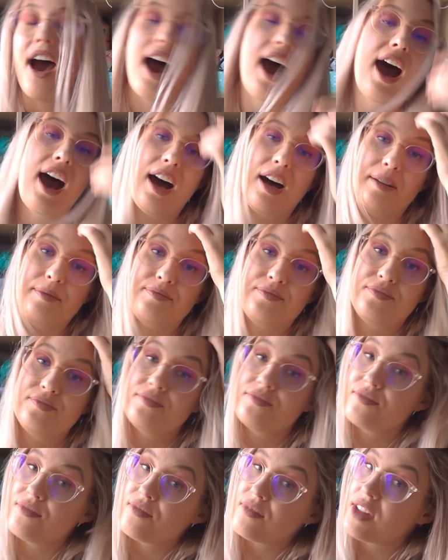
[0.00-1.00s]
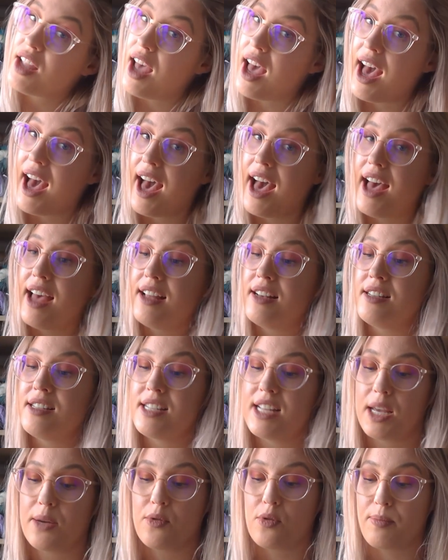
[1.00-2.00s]
and
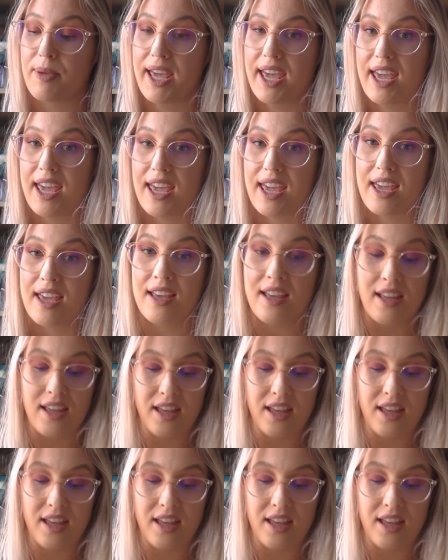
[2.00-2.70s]
it will be